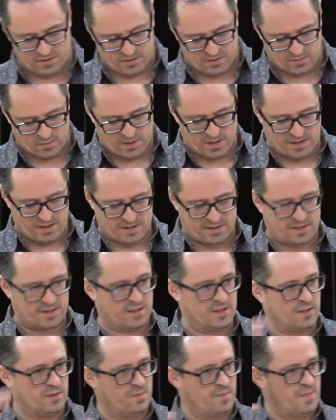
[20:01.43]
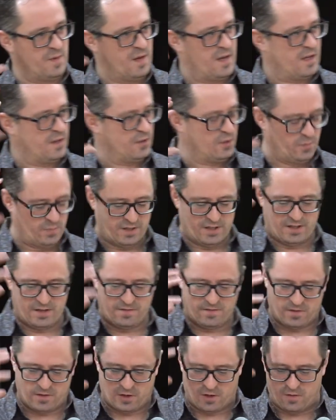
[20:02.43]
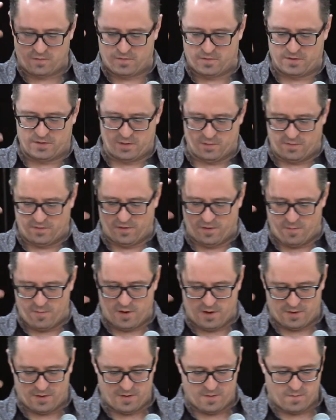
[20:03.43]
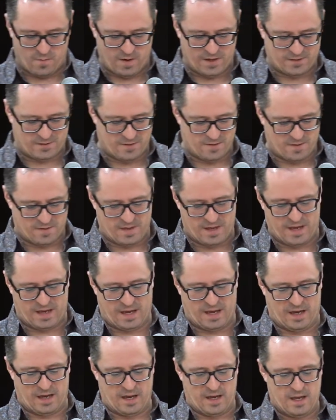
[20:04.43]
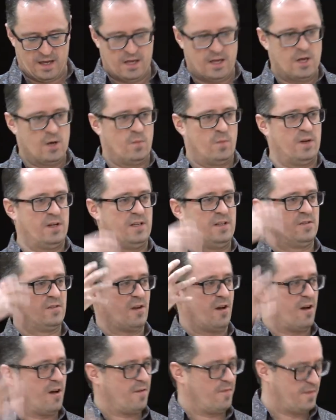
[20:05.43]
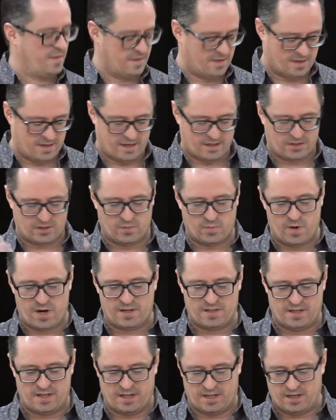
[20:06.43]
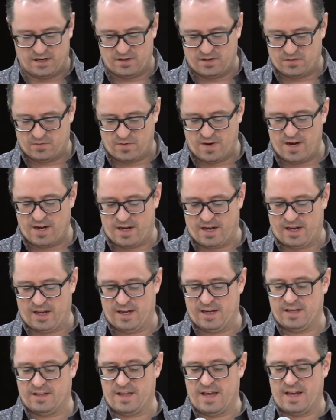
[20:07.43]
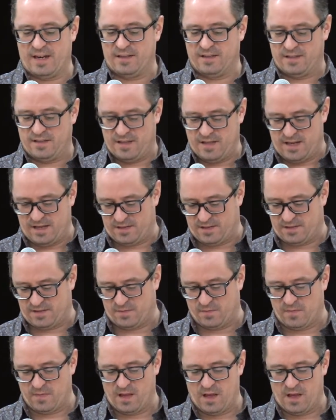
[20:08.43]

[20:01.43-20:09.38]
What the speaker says: is one that's a little bit difficult for some of our modern Western thinking, but he's often expressing it in his writing, and that is this,